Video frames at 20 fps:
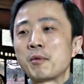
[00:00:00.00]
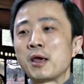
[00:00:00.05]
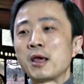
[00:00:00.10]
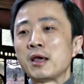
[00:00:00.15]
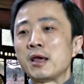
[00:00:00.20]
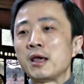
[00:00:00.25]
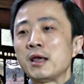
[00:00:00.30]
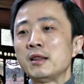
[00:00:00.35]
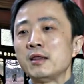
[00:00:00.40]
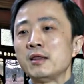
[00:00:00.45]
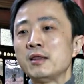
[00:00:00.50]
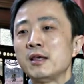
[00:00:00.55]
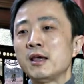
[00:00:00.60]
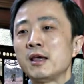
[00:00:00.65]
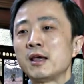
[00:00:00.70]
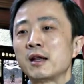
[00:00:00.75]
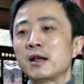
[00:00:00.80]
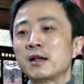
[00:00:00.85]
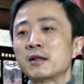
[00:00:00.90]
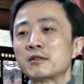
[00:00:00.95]
been in
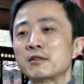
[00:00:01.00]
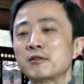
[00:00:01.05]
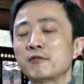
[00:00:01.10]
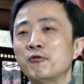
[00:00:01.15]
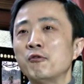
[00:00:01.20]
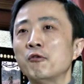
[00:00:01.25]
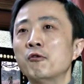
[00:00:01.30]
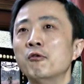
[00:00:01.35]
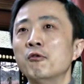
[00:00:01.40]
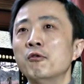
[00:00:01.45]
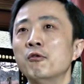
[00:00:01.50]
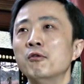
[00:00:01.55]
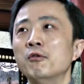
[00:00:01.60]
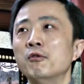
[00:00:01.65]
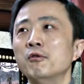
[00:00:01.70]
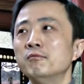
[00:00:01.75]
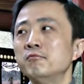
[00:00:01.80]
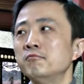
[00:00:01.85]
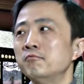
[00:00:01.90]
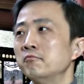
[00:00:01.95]
England for,
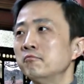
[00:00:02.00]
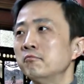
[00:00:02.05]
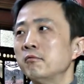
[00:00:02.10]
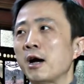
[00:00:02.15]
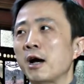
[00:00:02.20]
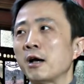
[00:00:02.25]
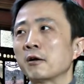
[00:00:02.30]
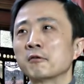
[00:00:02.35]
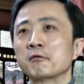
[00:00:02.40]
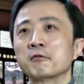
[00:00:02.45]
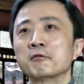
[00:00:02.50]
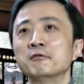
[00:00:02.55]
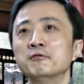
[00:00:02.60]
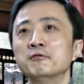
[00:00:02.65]
I don't know,